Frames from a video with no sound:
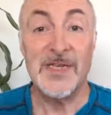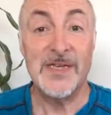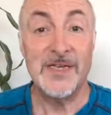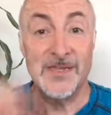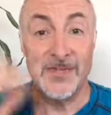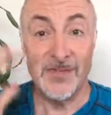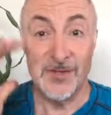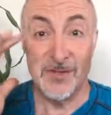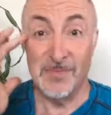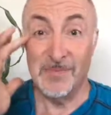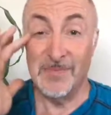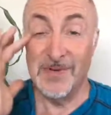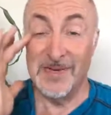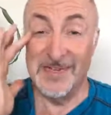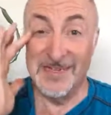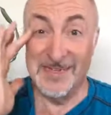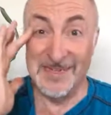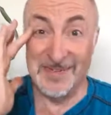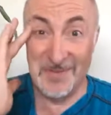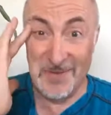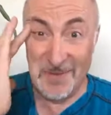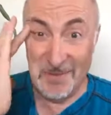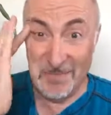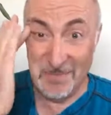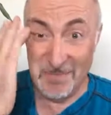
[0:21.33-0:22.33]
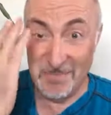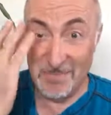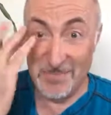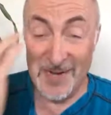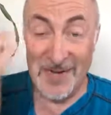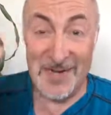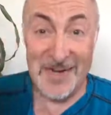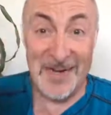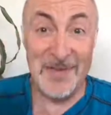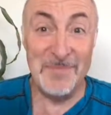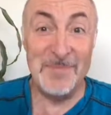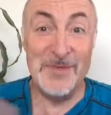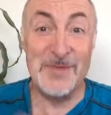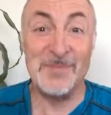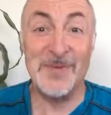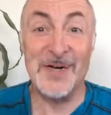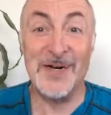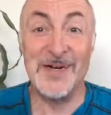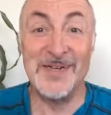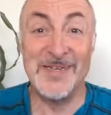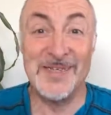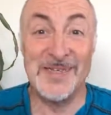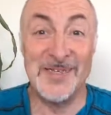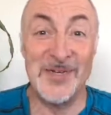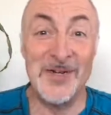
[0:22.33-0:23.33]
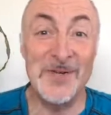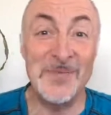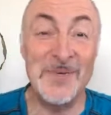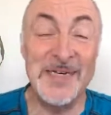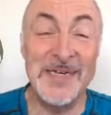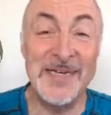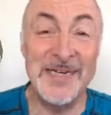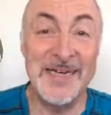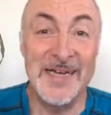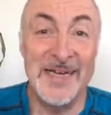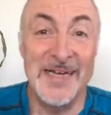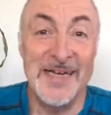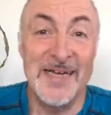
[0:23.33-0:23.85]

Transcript: So my name is Barry Selby.